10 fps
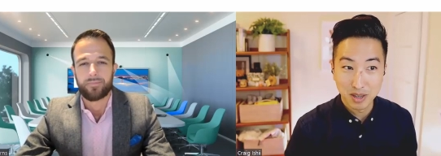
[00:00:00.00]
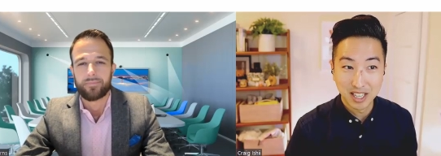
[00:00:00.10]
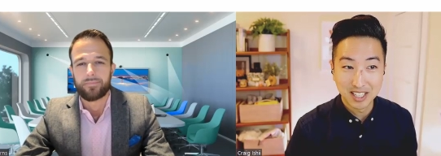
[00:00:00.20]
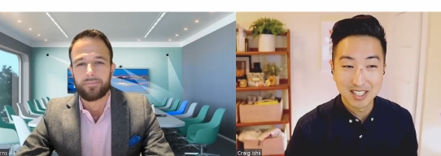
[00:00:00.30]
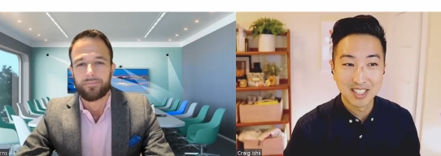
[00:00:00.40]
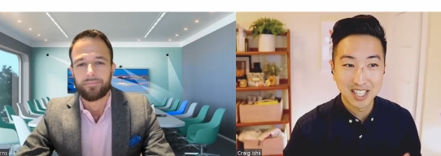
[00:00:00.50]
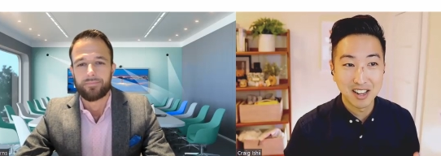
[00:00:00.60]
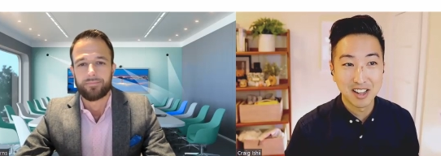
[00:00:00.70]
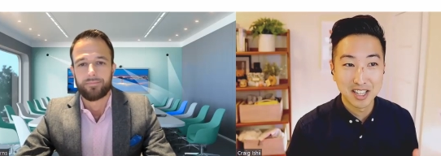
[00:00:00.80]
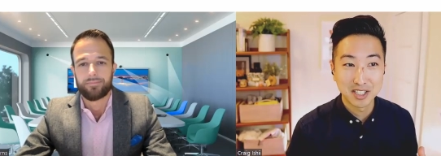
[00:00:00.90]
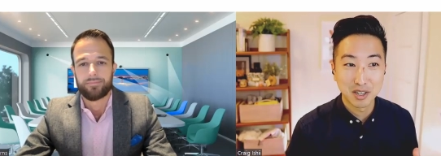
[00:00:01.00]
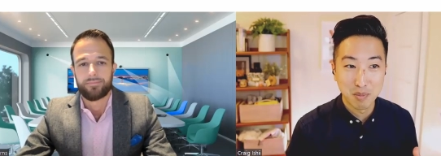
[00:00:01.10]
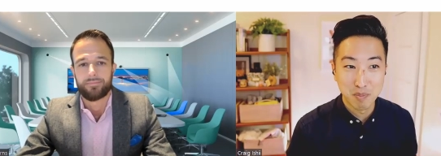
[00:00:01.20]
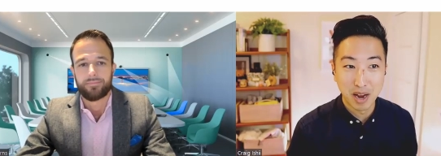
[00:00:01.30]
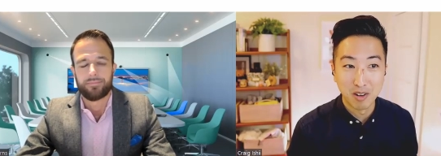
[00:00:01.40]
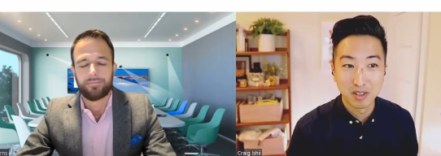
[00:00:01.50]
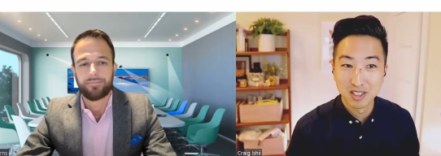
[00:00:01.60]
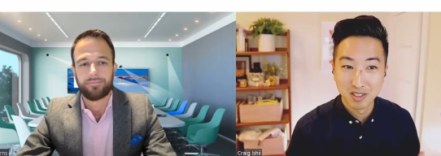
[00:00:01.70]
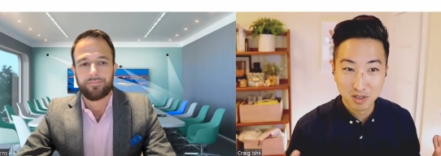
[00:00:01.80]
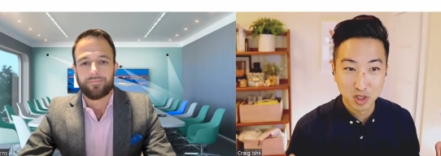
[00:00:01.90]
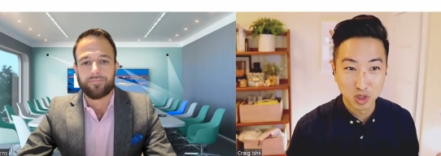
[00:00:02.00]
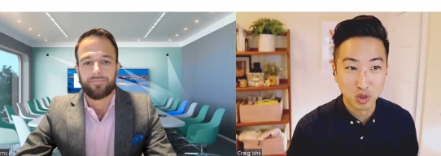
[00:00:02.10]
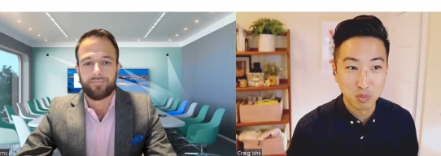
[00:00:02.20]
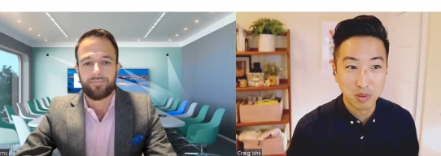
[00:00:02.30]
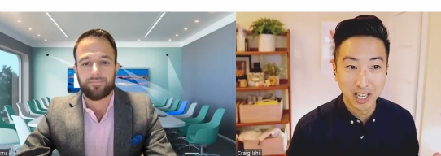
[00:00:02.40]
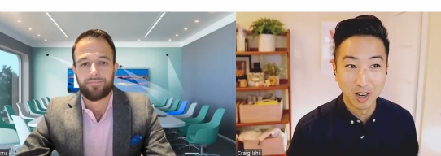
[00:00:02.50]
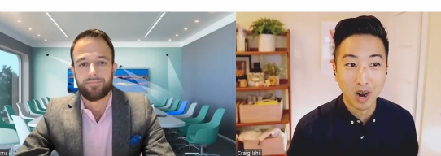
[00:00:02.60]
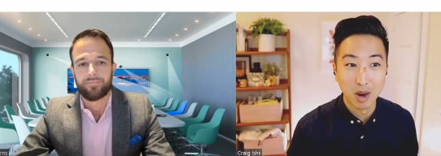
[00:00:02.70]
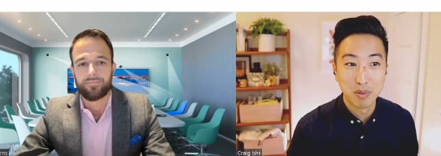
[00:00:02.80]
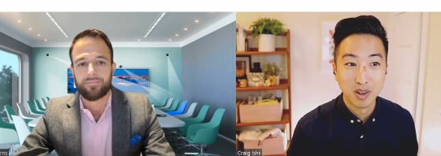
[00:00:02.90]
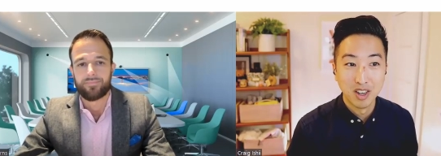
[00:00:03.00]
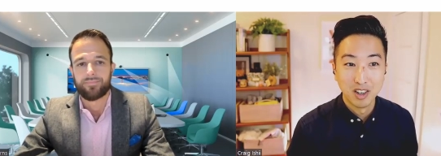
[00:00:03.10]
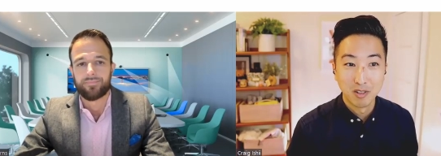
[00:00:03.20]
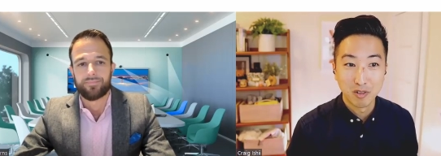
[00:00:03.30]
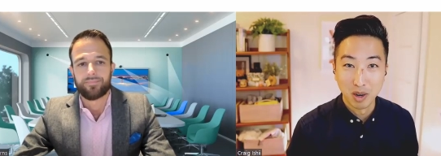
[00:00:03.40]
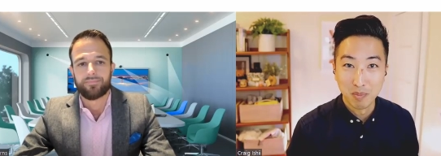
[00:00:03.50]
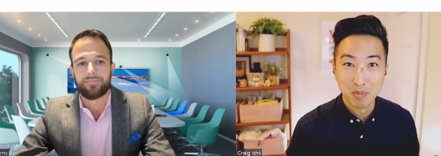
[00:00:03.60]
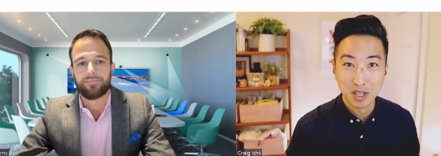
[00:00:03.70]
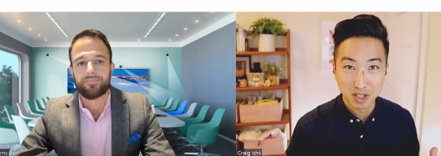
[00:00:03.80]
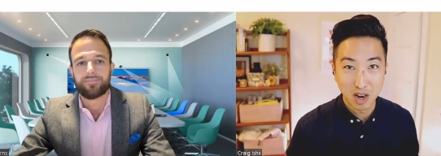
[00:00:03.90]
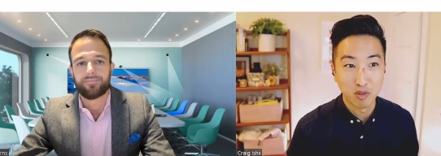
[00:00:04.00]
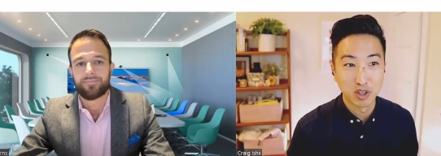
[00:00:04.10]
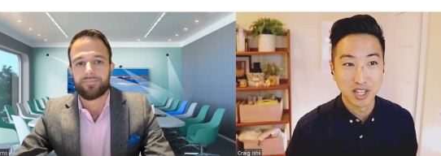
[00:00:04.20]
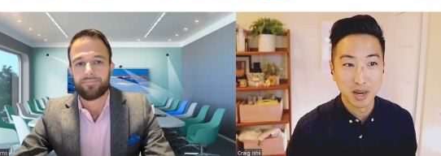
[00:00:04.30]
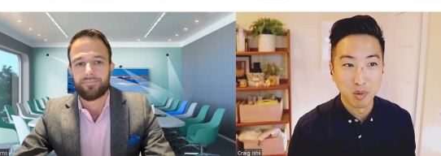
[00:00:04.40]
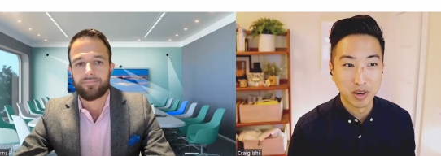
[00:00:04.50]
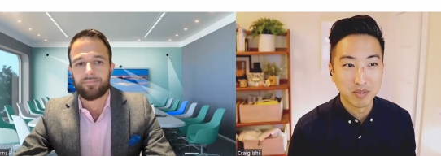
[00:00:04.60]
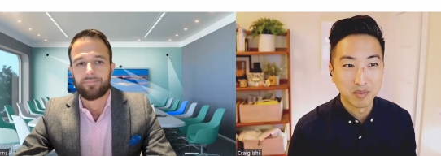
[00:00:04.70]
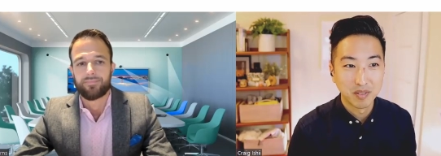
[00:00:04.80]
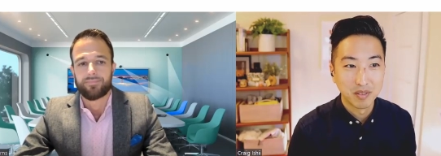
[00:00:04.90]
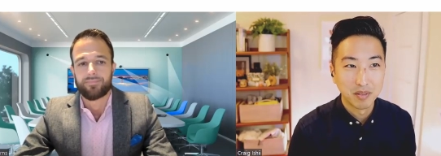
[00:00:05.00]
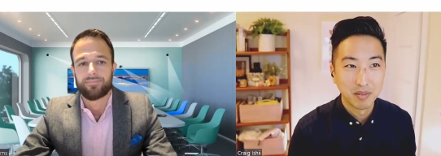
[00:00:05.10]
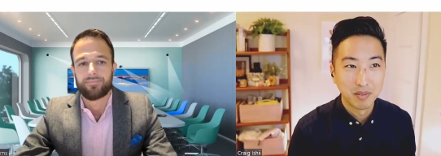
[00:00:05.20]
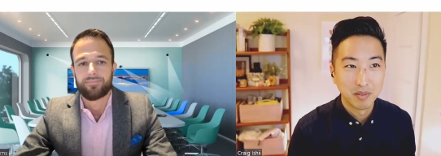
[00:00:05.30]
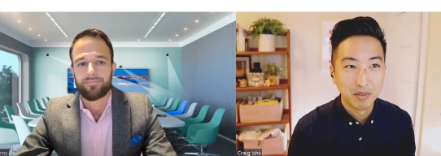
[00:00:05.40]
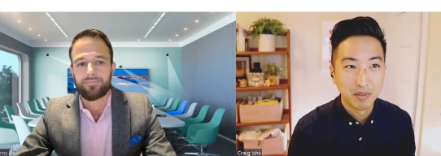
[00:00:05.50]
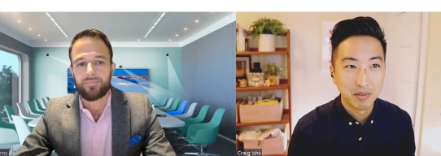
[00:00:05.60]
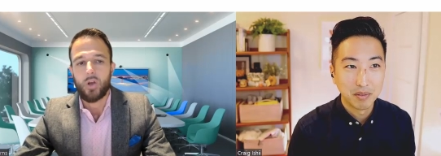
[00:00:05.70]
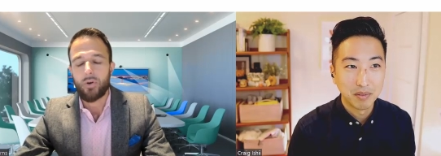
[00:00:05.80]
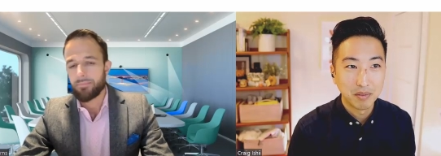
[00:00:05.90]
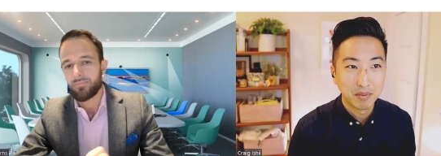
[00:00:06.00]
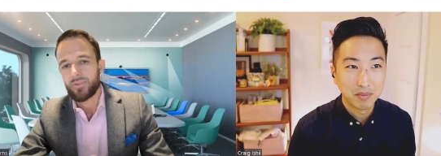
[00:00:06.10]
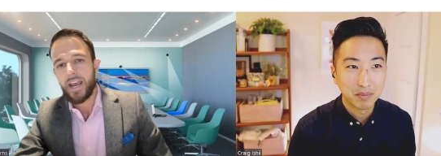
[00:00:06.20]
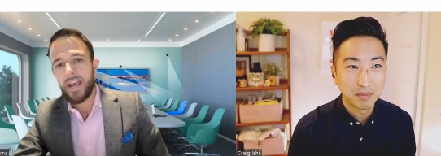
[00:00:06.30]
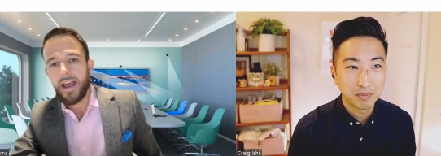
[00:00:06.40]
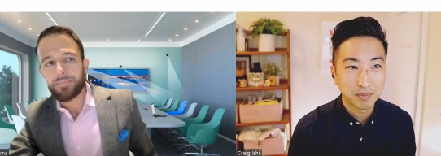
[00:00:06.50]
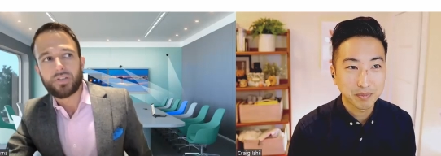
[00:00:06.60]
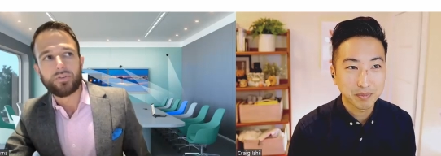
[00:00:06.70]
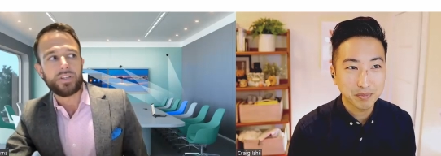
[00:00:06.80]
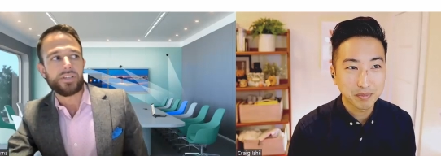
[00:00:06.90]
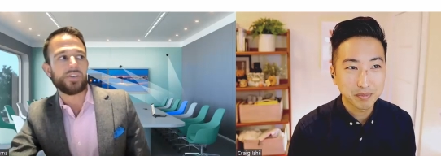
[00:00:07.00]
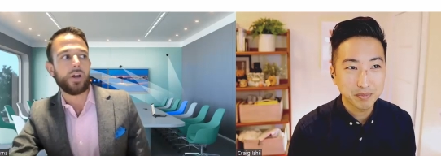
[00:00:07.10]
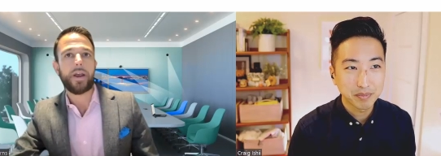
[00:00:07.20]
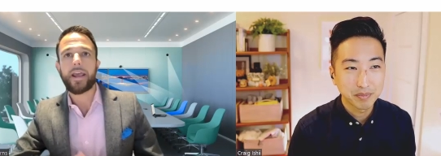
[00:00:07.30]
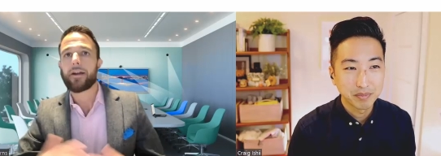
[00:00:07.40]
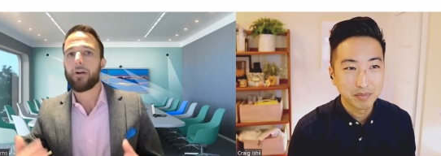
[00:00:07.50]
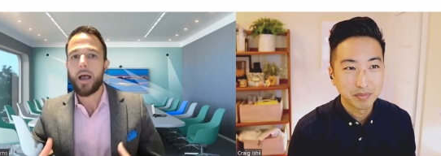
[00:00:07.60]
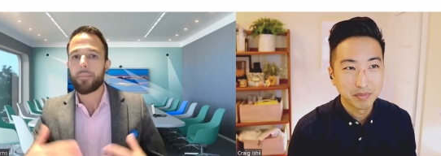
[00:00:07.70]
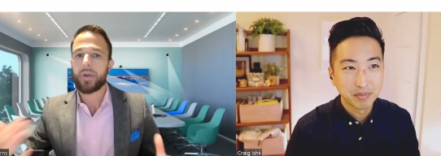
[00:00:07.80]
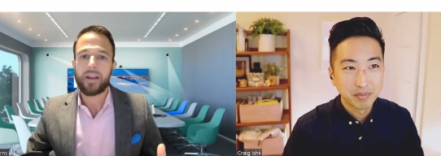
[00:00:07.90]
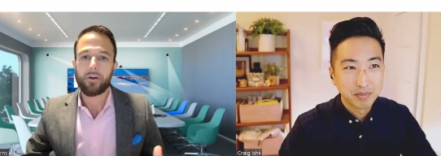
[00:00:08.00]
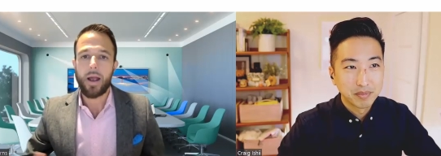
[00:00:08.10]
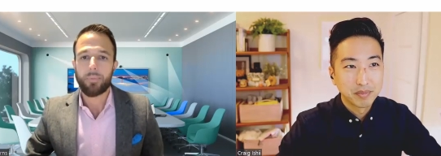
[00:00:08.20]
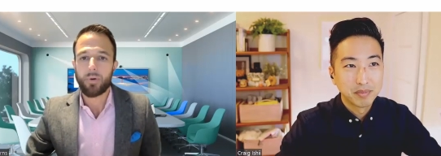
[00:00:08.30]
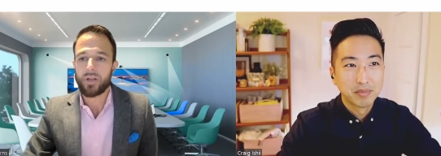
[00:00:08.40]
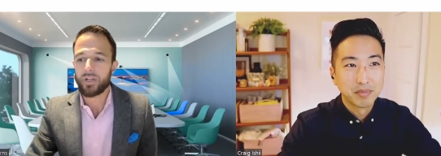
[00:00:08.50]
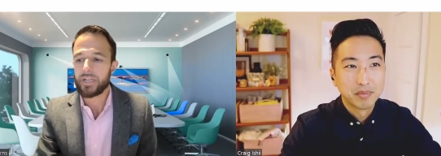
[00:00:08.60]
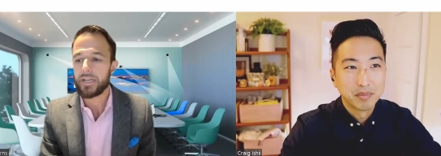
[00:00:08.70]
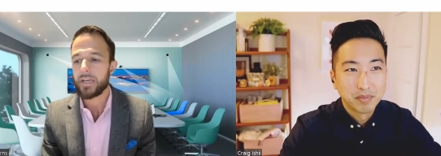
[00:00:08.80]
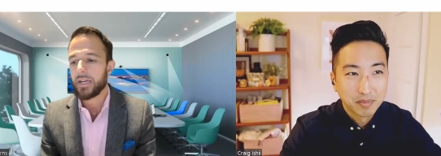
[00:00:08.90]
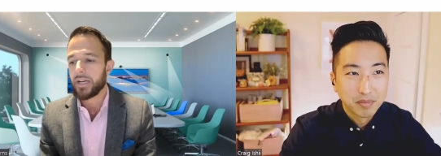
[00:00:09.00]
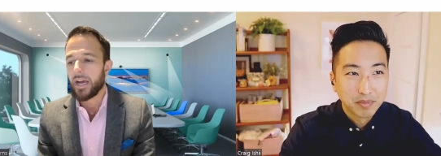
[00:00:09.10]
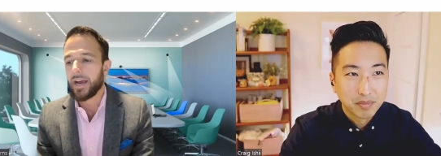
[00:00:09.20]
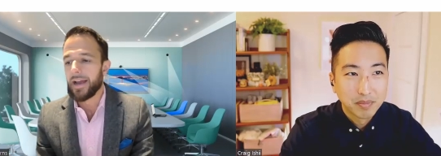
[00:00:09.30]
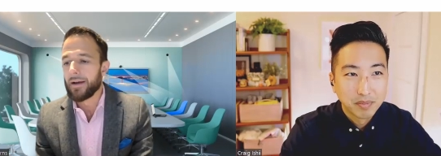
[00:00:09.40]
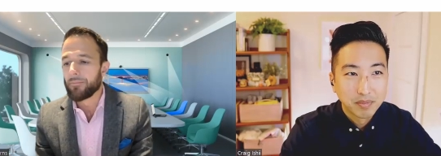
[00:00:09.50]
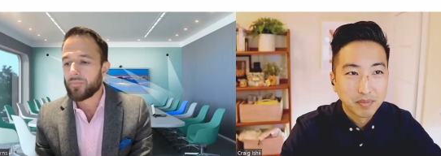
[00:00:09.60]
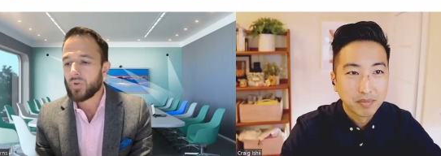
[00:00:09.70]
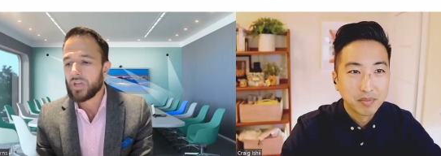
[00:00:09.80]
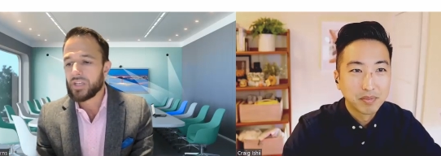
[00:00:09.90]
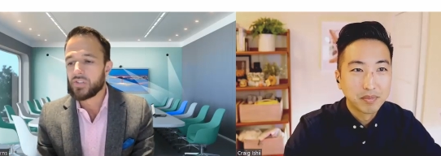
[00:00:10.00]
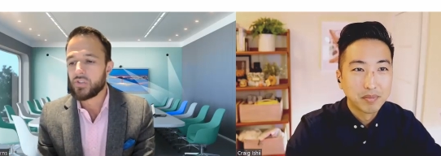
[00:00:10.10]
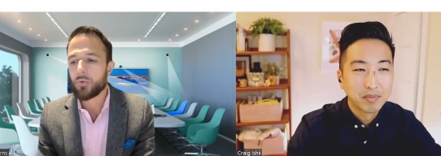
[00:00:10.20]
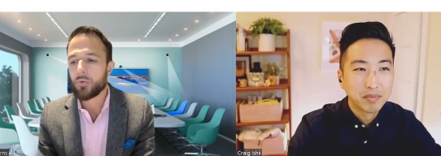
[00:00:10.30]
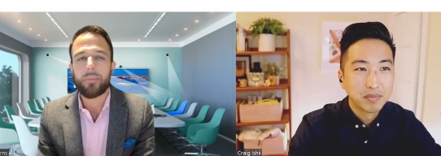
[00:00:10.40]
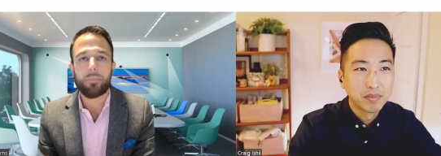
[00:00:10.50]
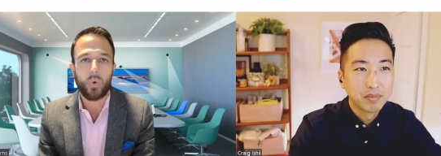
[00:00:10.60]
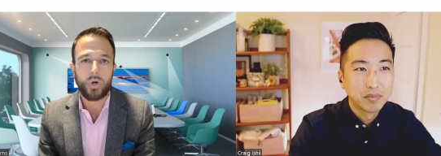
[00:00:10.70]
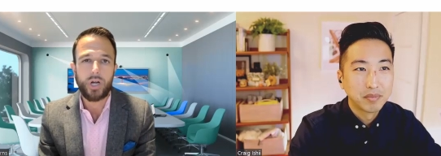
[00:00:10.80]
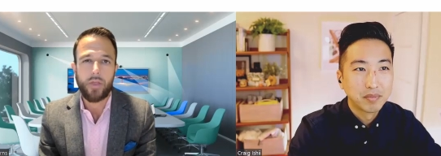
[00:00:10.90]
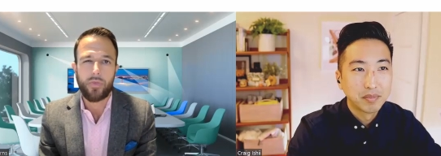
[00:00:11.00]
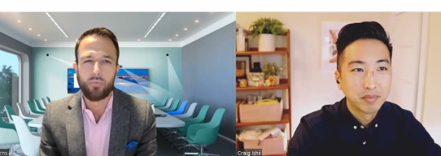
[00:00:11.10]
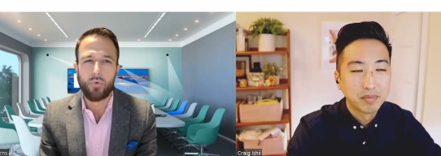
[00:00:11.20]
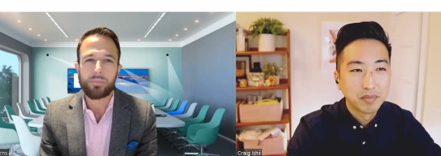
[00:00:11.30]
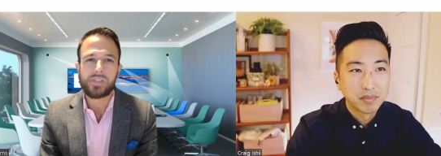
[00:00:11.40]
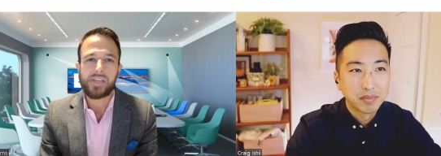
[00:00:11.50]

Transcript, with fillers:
Speaker 1: meetings. Tell us about Zoom Interop from a software standpoint.
Speaker 2: Okay. Yeah, absolutely. So interop interoperability um, is super important on the room